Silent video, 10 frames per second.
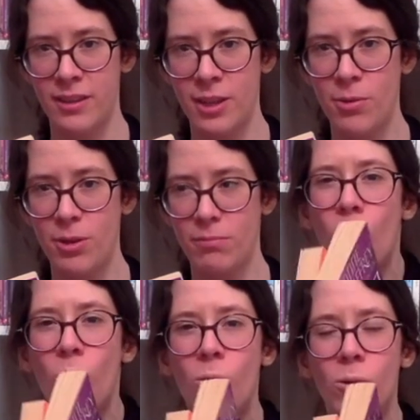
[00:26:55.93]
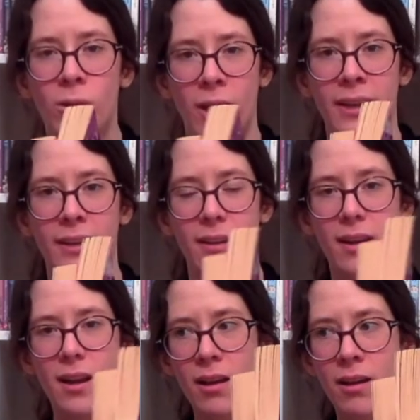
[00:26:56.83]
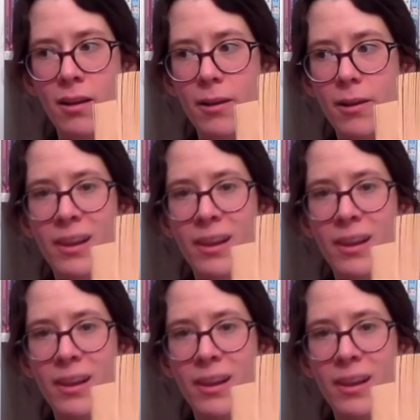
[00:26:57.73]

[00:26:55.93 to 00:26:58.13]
They don't all like a